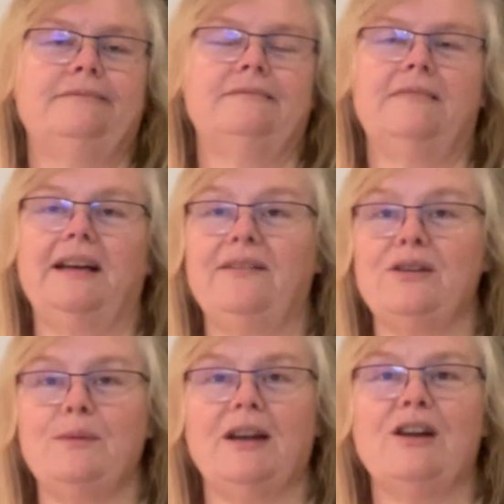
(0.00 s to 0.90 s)
whatever
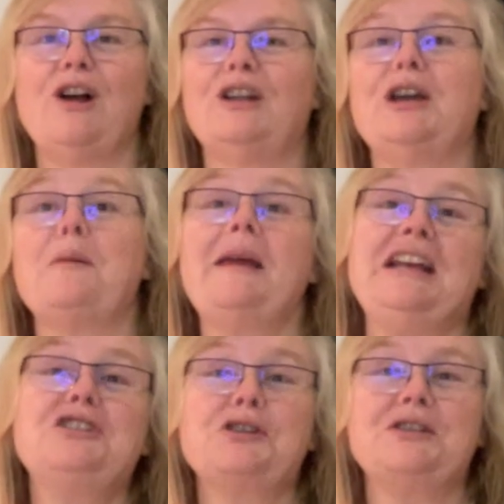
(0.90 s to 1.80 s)
you want to call it, our pink
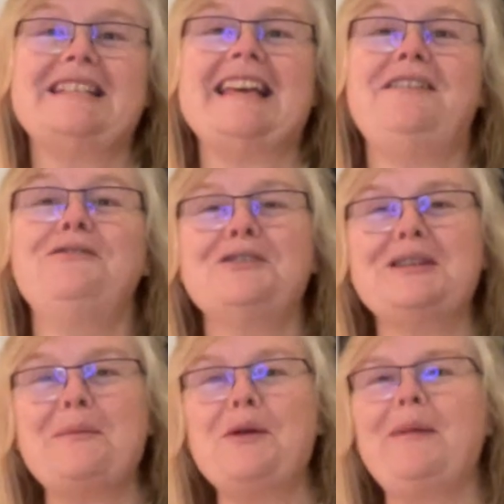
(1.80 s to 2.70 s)
shirt day for
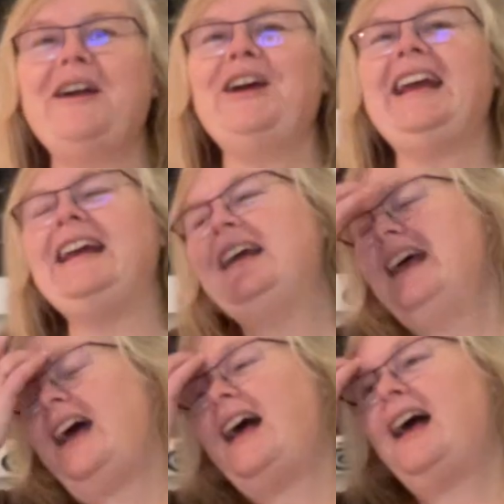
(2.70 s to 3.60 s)
summerberry.
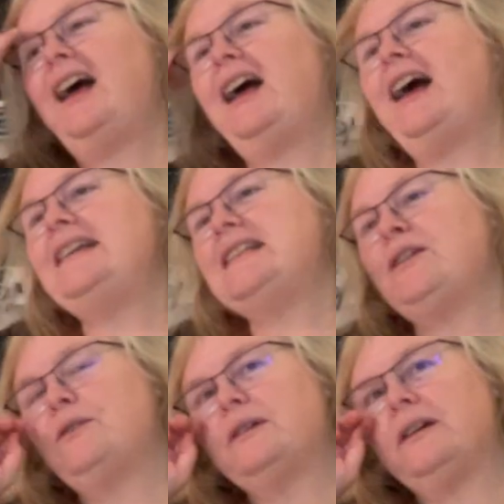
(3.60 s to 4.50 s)
I did
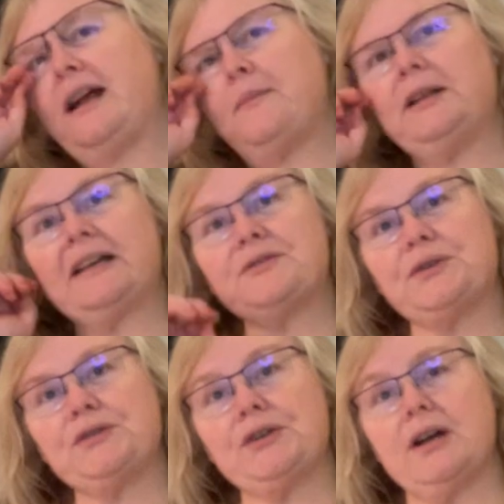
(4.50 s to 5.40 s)
order a couple extra
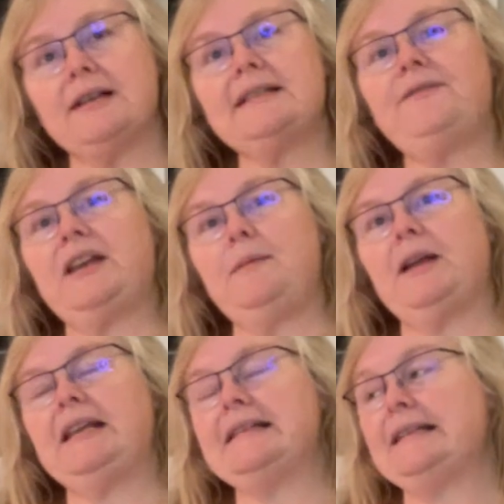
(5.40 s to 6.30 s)
jars if
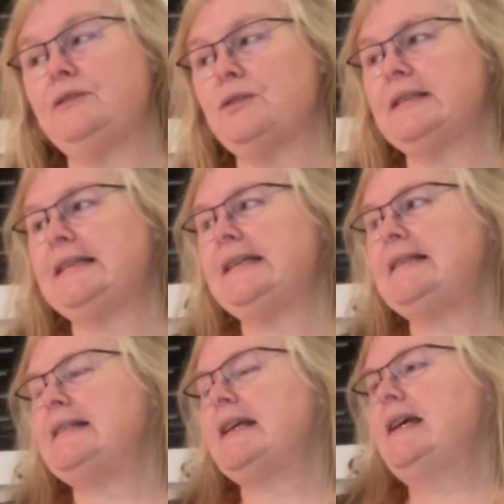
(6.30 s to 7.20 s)
anybody is interested.
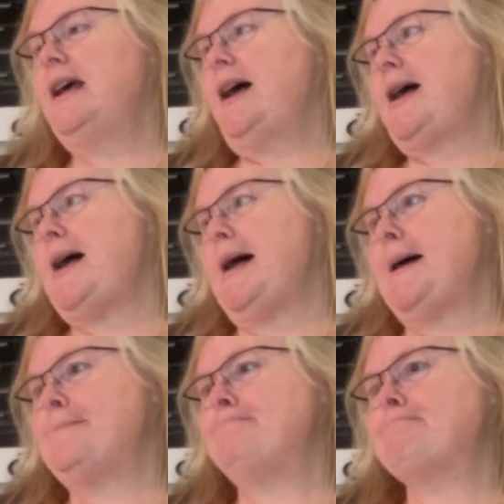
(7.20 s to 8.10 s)

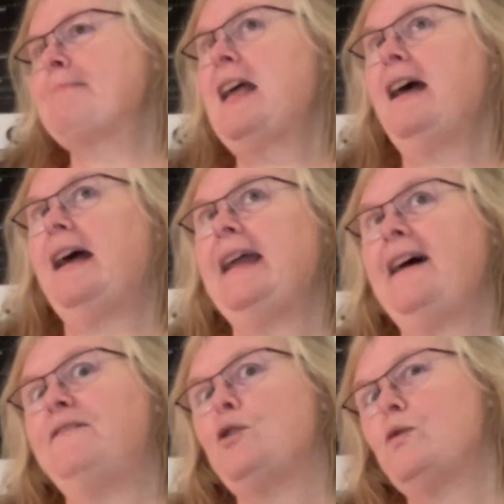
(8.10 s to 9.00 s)
I
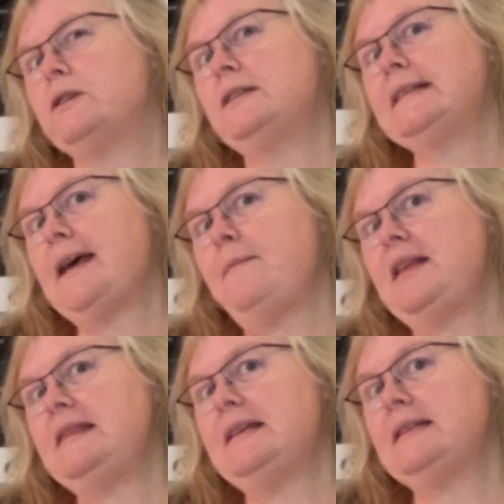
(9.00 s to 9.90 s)
have orders
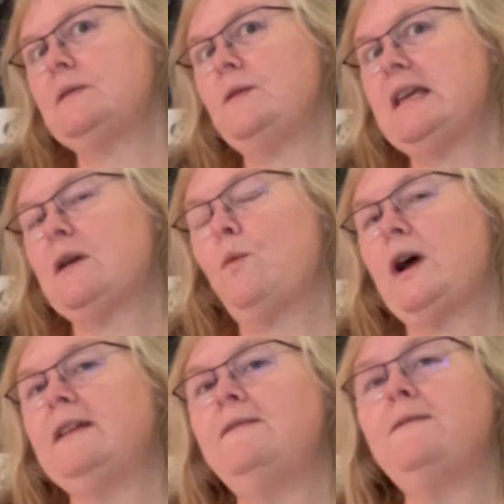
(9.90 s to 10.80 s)
coming this week,
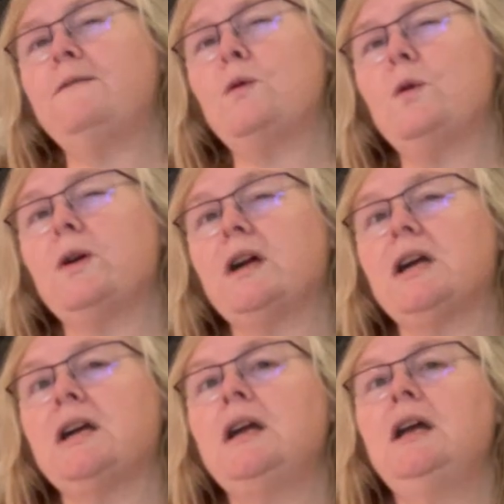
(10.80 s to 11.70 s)
one for